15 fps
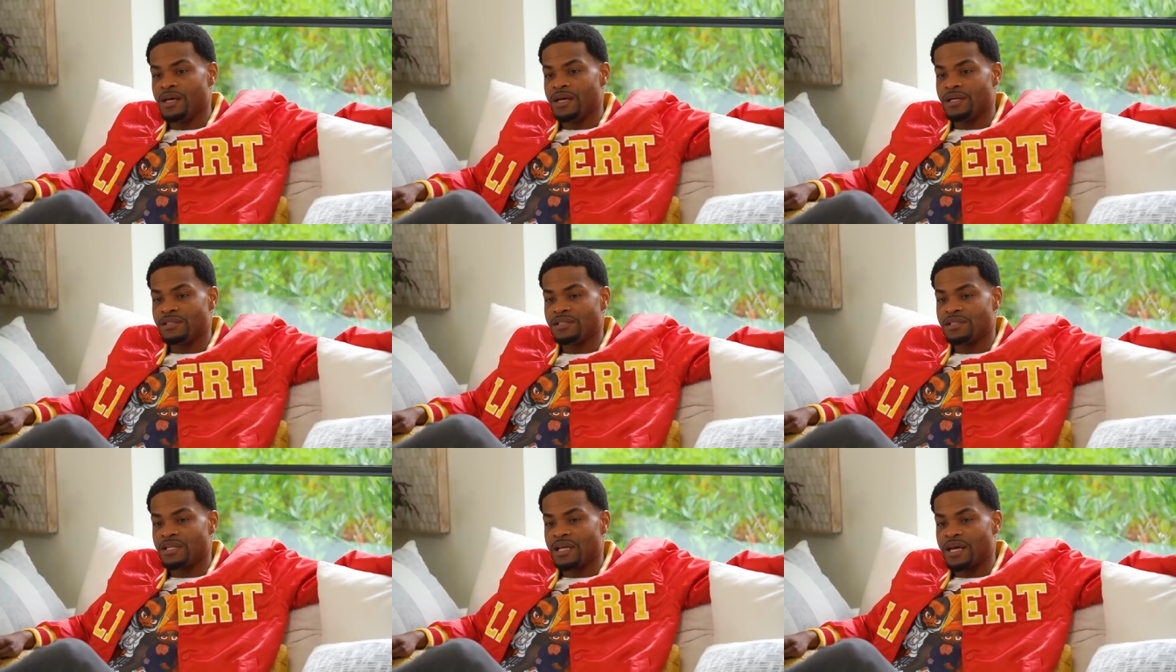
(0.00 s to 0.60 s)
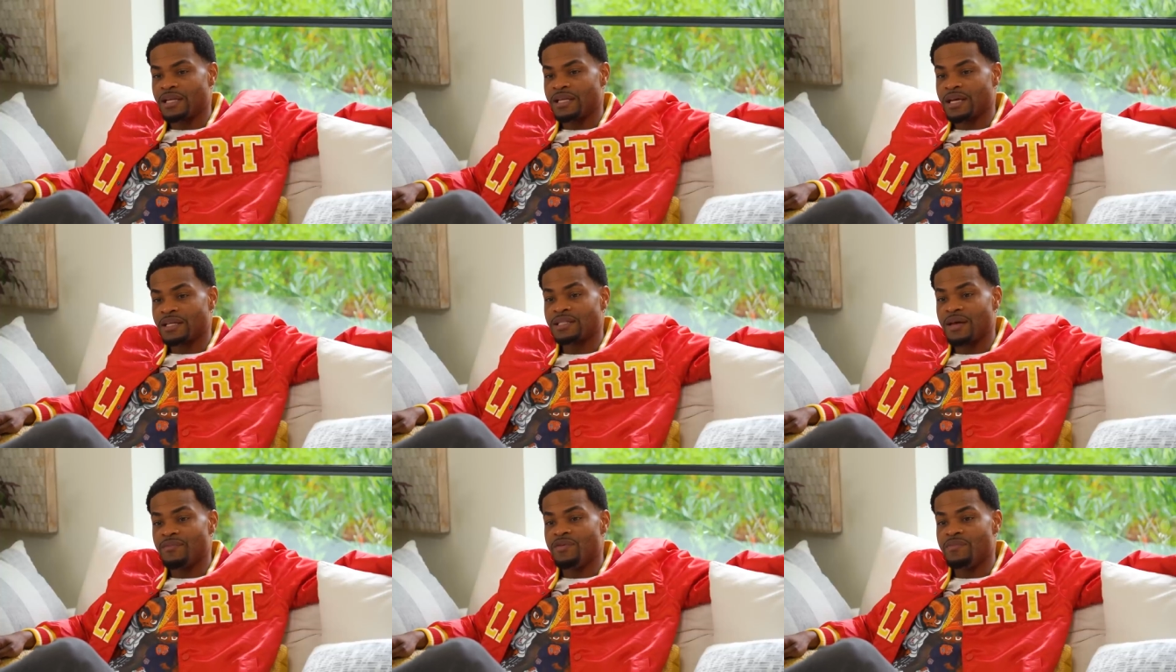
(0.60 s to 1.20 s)
and she's like, "Next
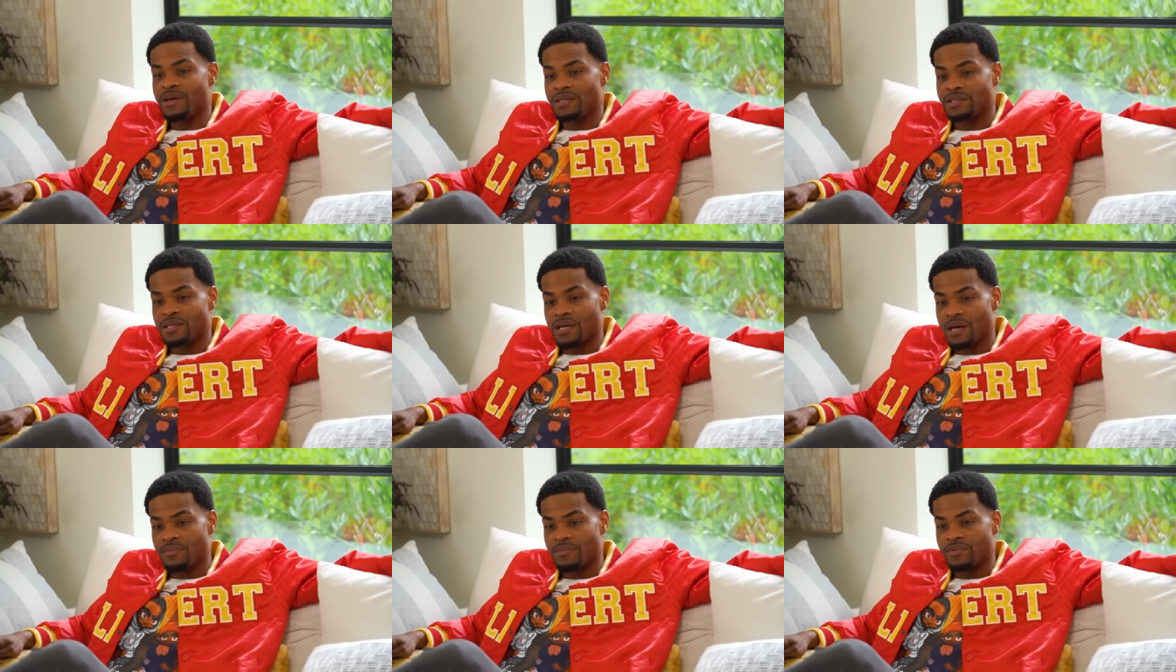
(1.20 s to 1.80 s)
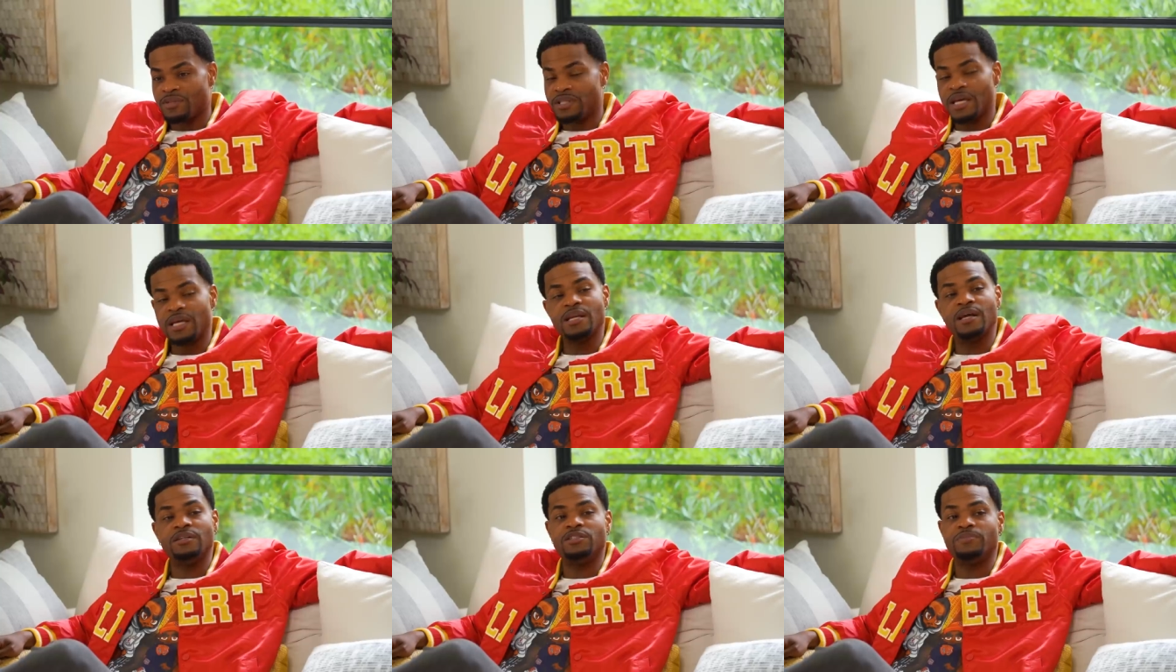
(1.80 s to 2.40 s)
time you mess up, we're
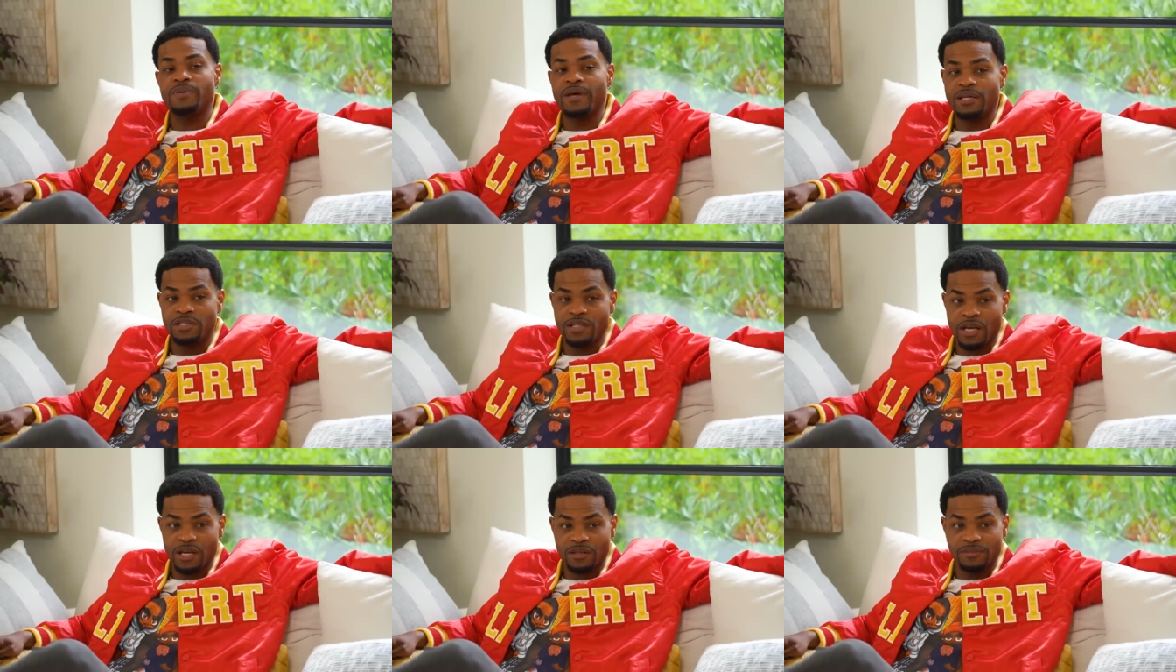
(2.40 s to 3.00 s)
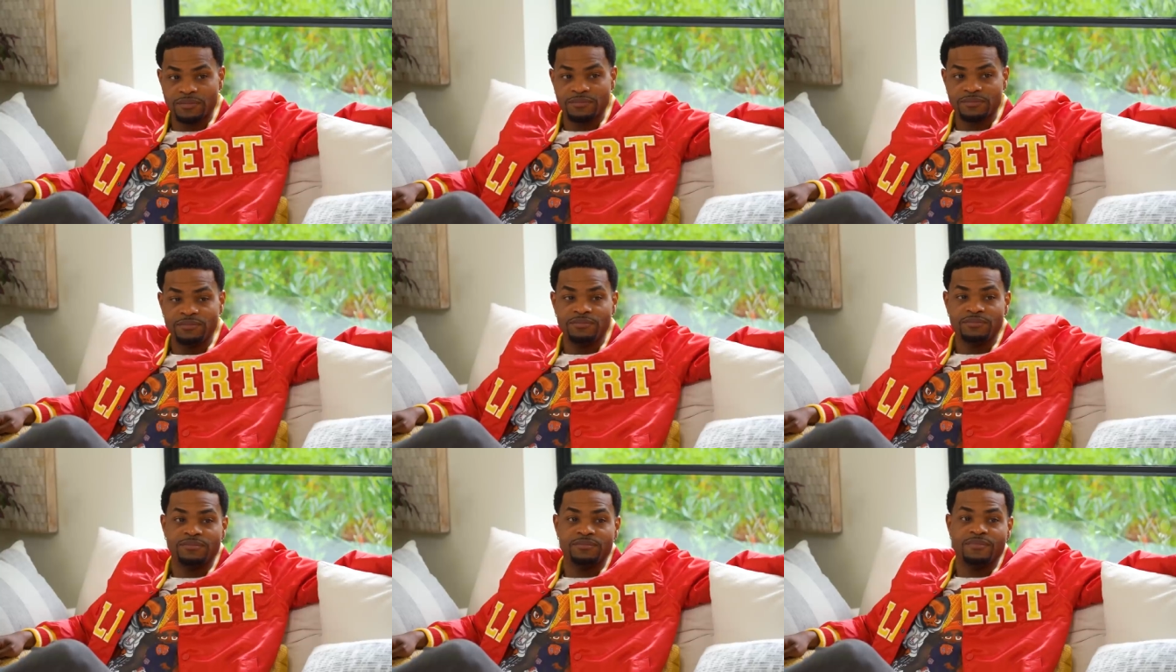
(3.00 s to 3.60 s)
taking out your paycheck."
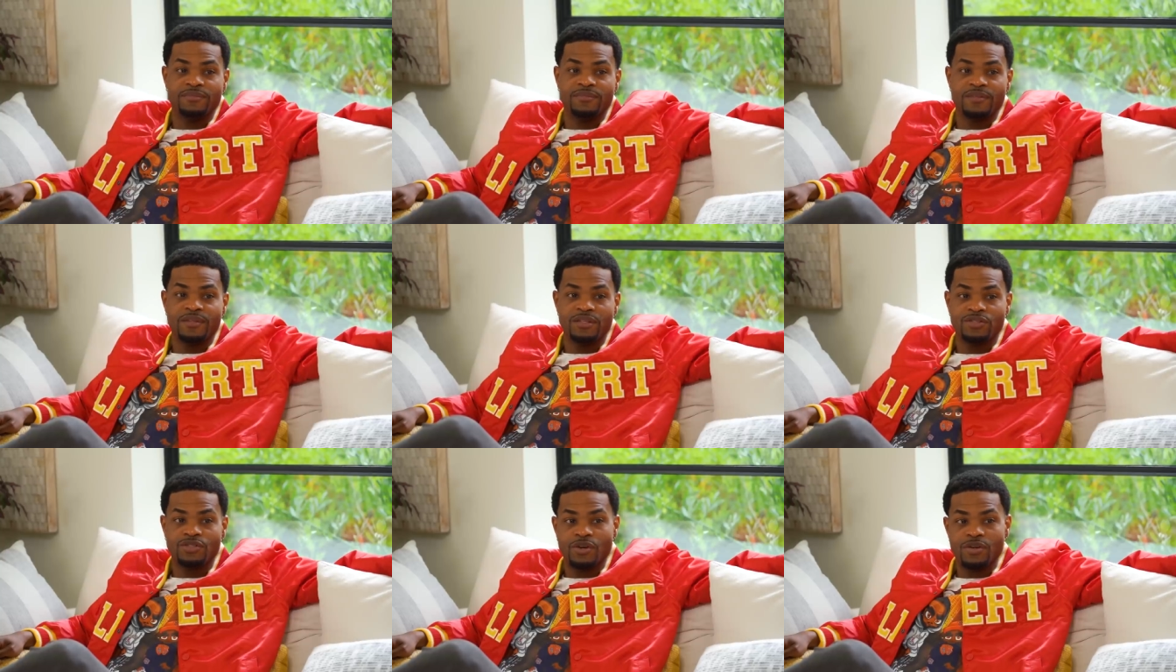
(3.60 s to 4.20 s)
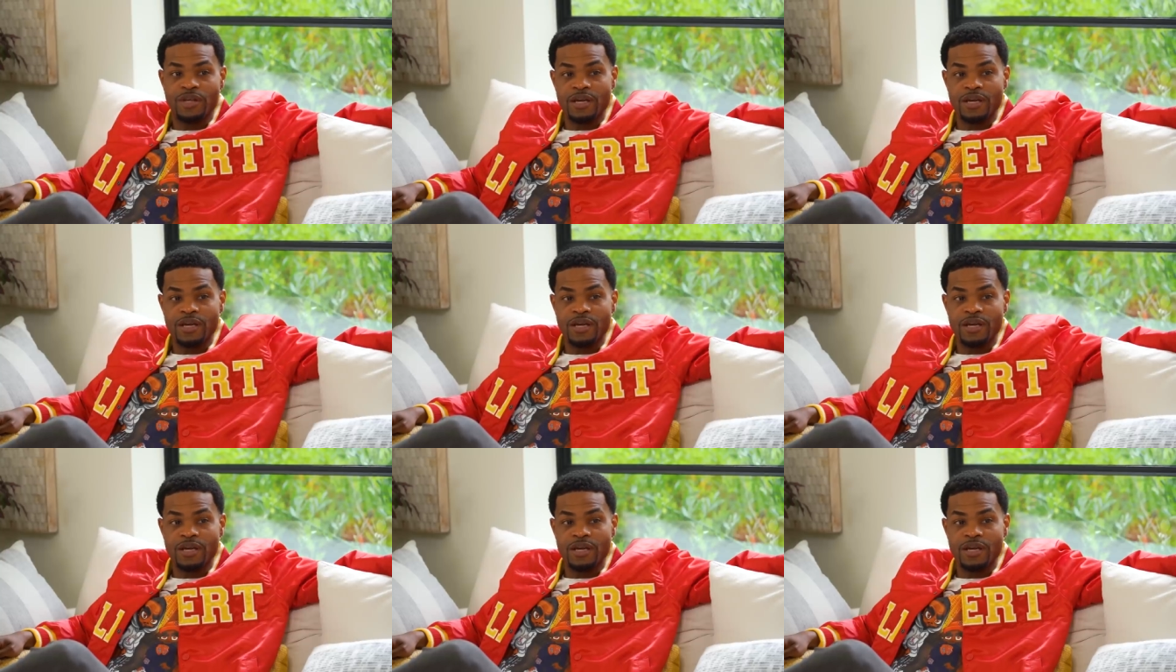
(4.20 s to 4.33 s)
so